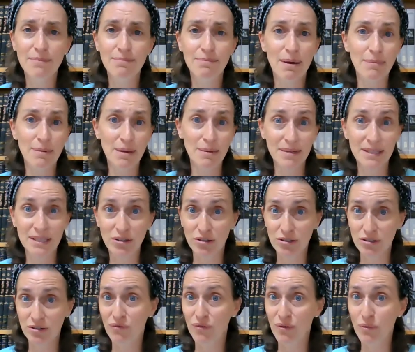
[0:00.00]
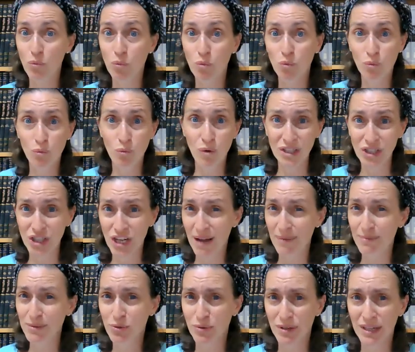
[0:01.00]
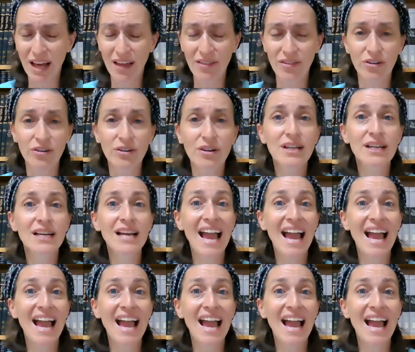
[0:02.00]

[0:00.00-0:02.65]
Maybe it means also from one job to another.